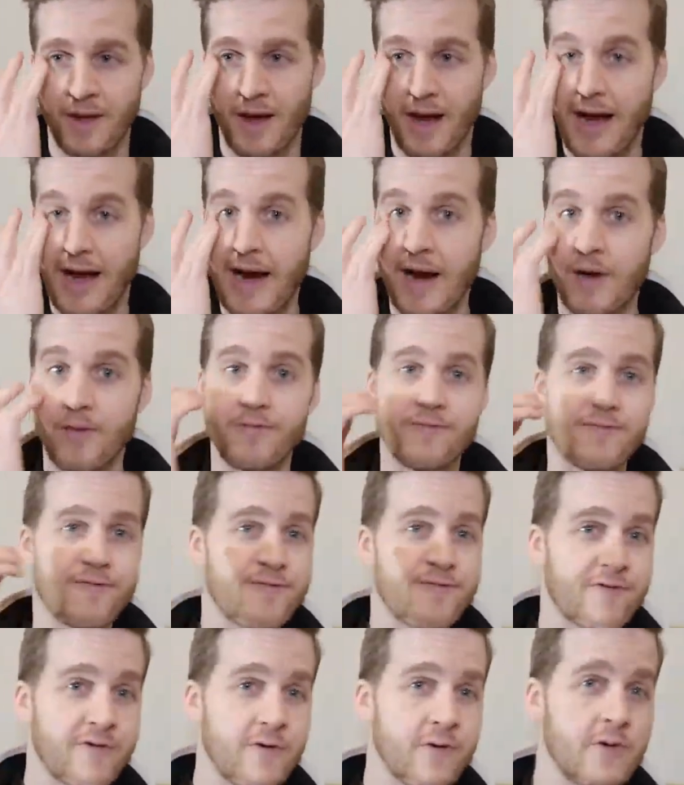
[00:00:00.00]
how
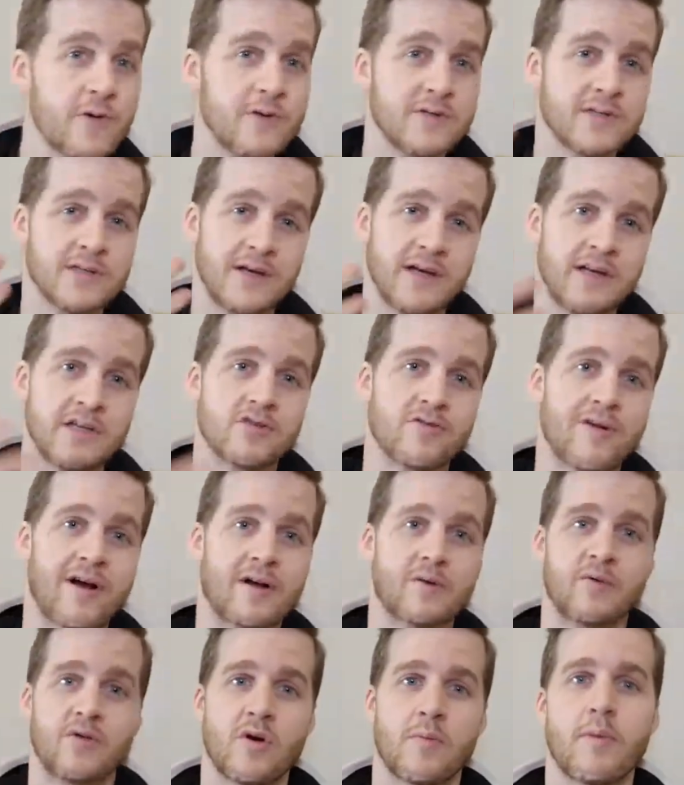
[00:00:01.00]
foods
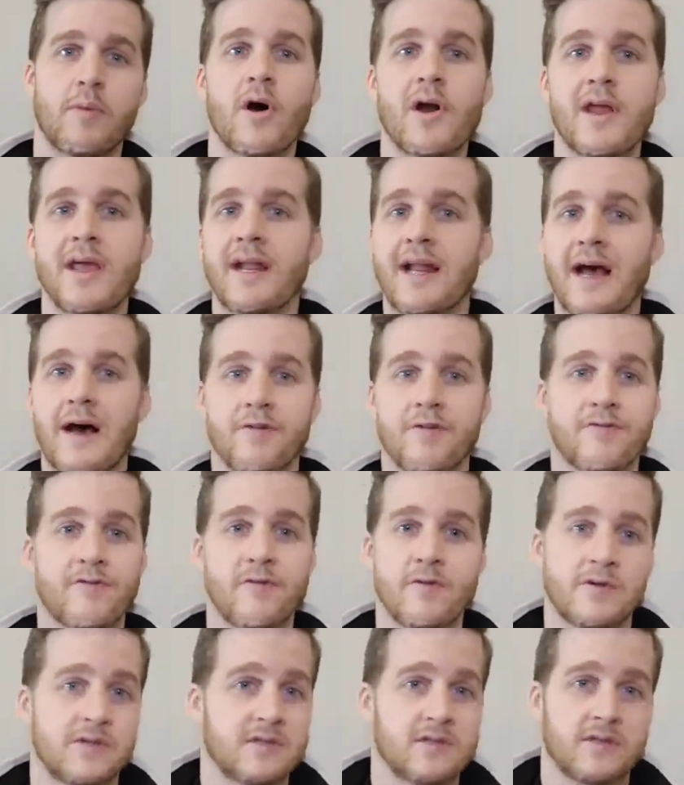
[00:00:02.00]
interact with your body and how
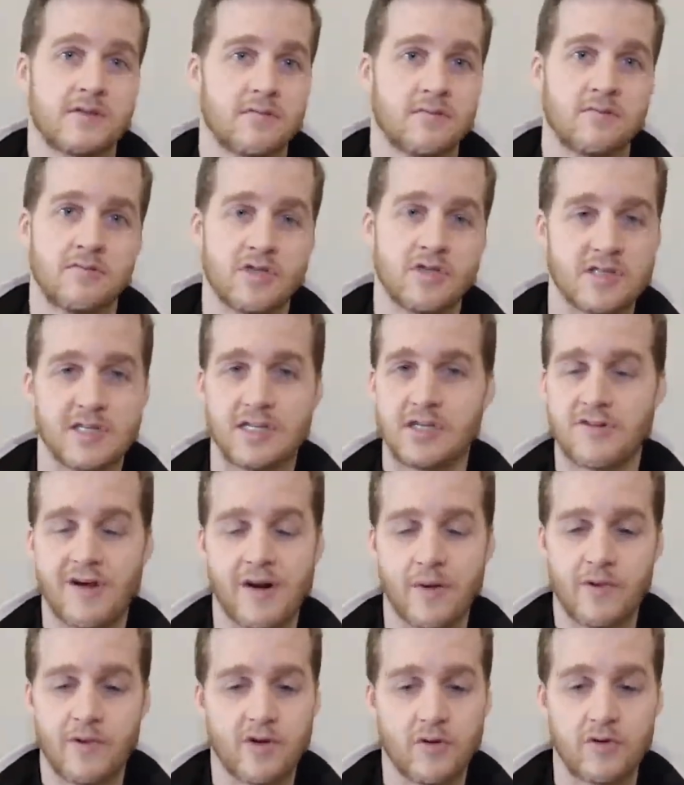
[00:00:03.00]
foods just
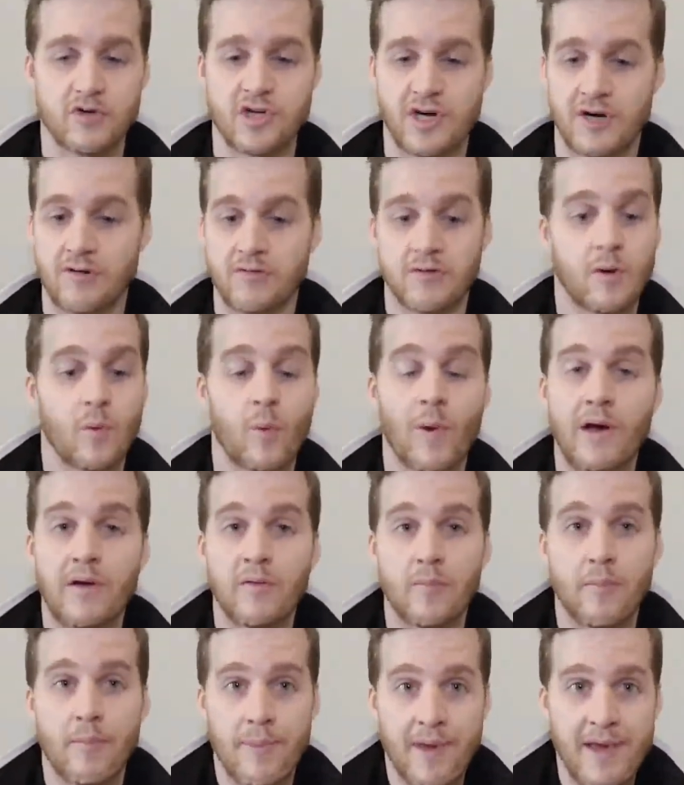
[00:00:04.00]
interact with your general
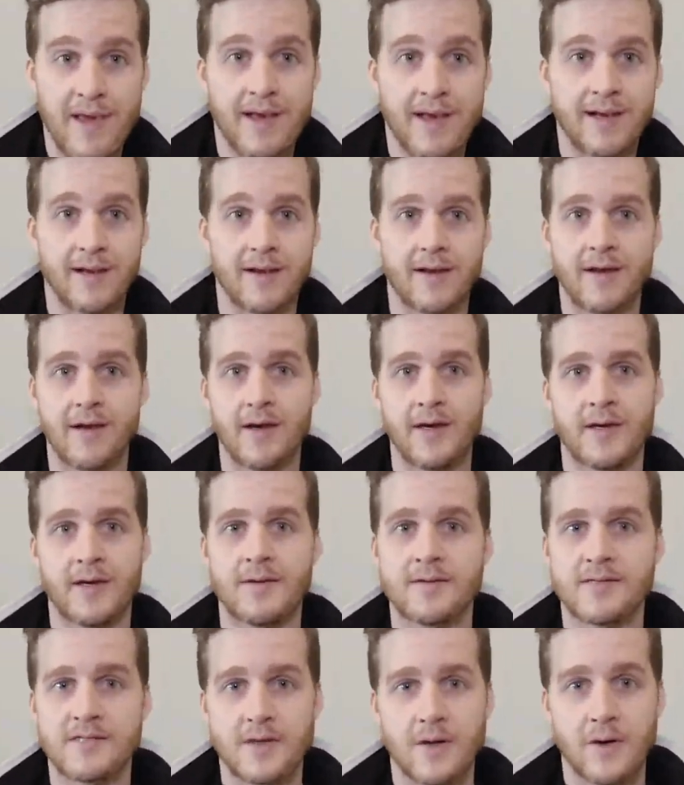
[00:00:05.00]
well-being.
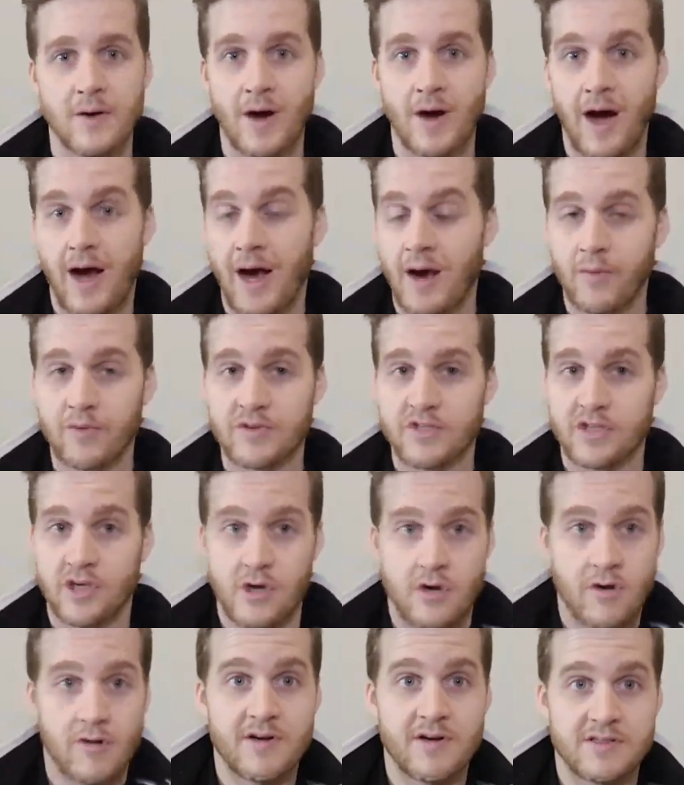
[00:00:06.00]
So I was
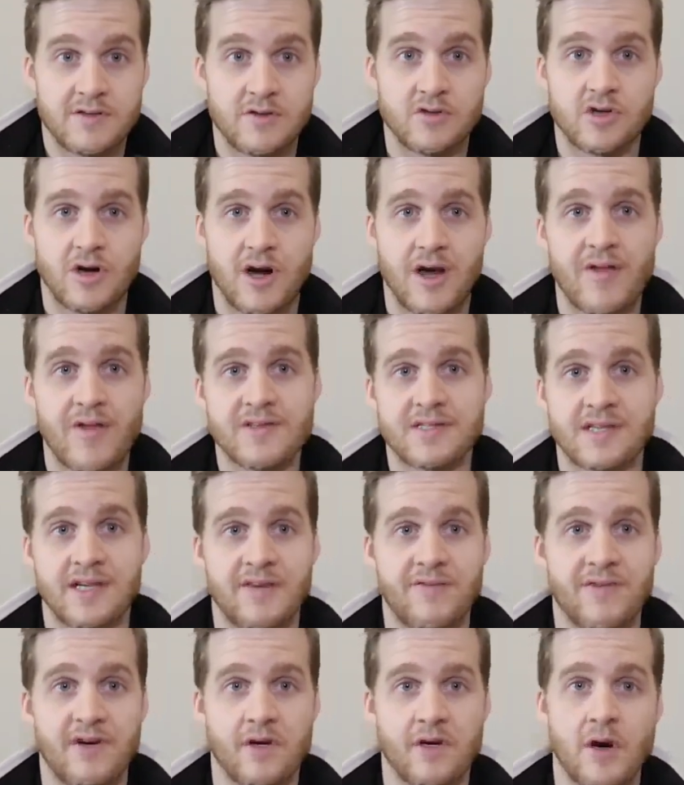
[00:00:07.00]
curious to try this and
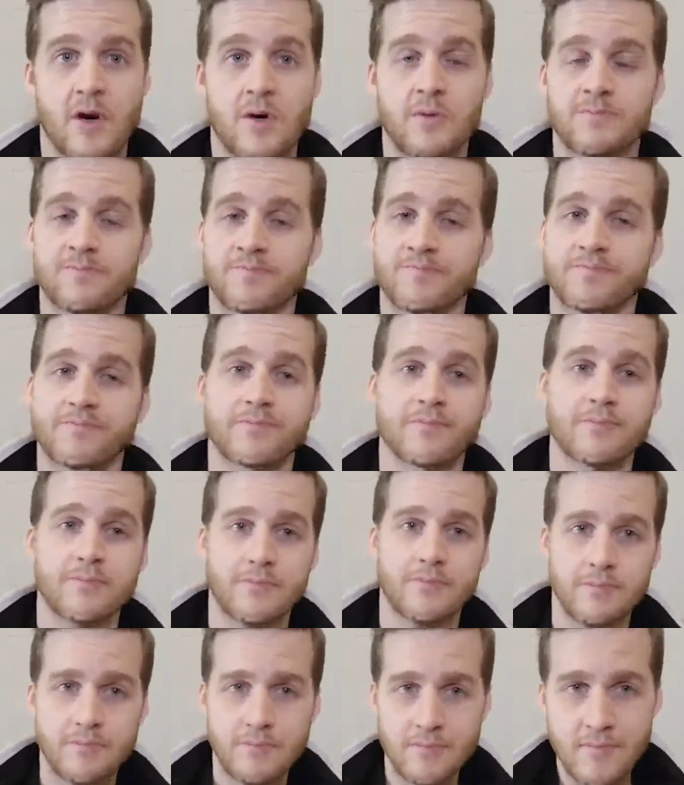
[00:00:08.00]
give it a go.
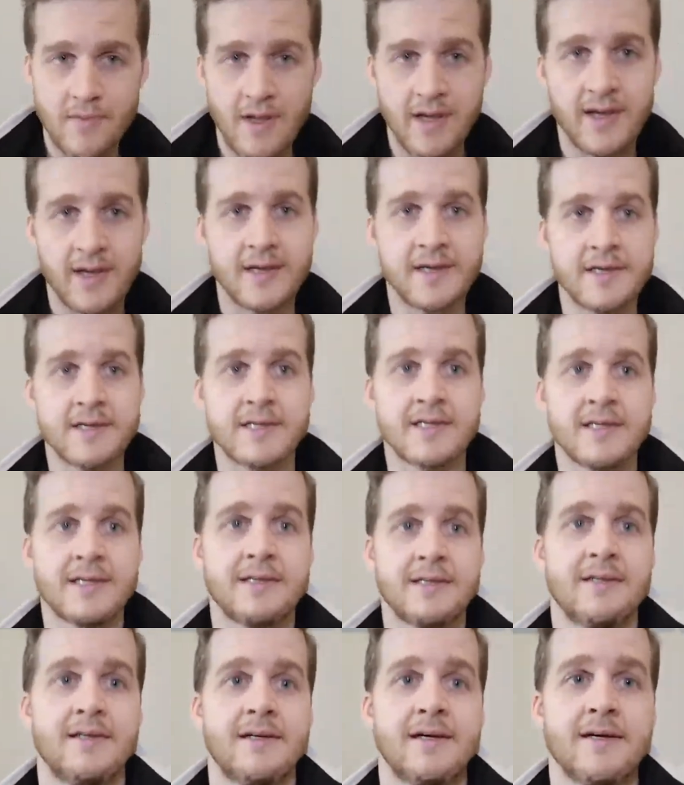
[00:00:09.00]
And
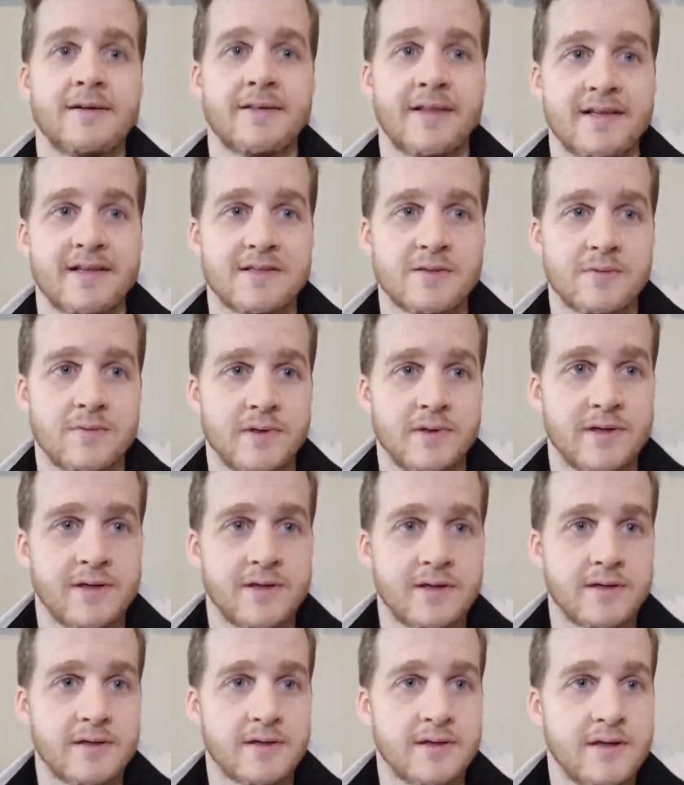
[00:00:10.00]
yeah, that's
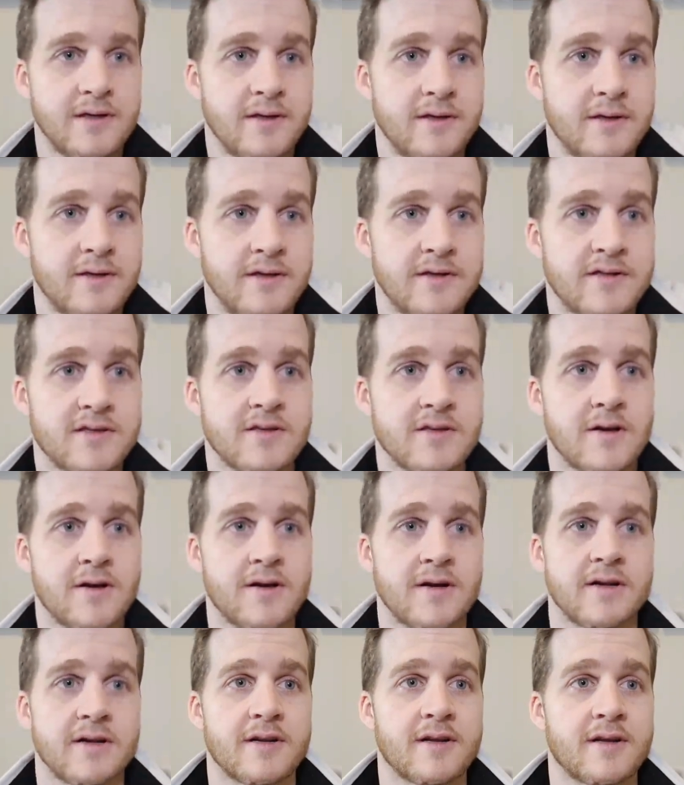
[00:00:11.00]
where it
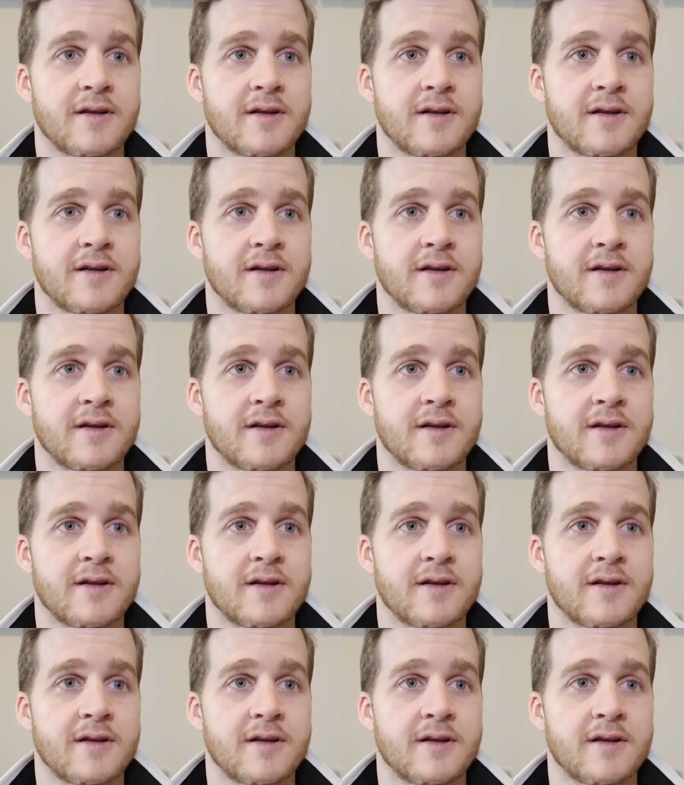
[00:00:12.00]
started.